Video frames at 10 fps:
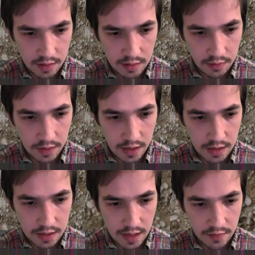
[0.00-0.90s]
So we're getting
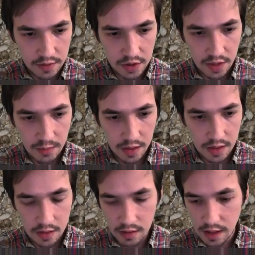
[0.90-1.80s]
this average shape right
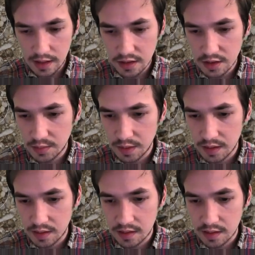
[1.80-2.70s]
here, and that's just
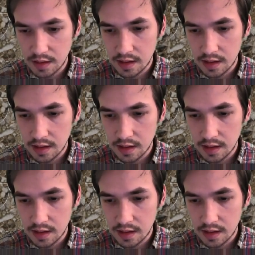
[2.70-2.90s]
because